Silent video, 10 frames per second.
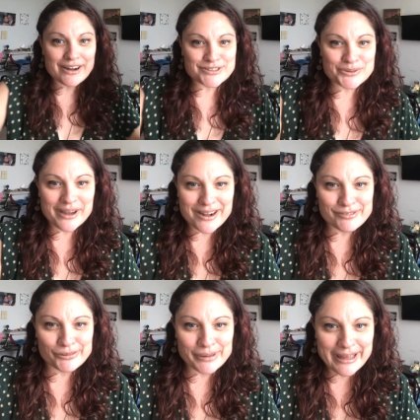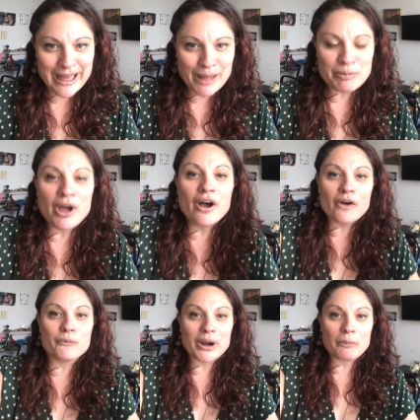to do kind of a recap
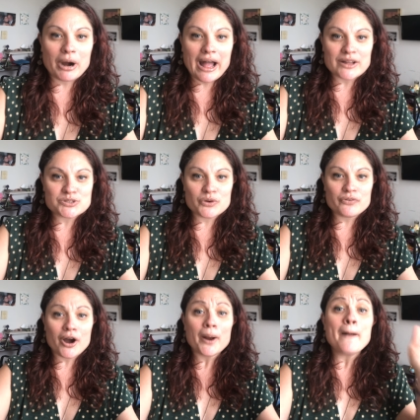of where we're at so far.